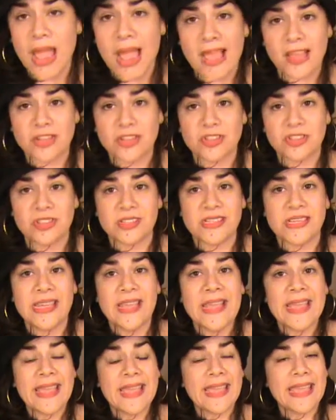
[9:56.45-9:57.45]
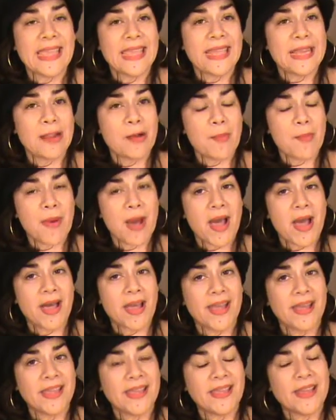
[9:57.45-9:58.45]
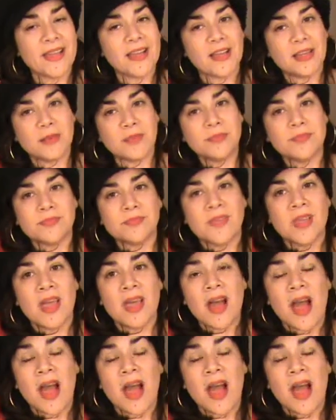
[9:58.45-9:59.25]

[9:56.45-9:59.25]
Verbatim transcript: actually in my um,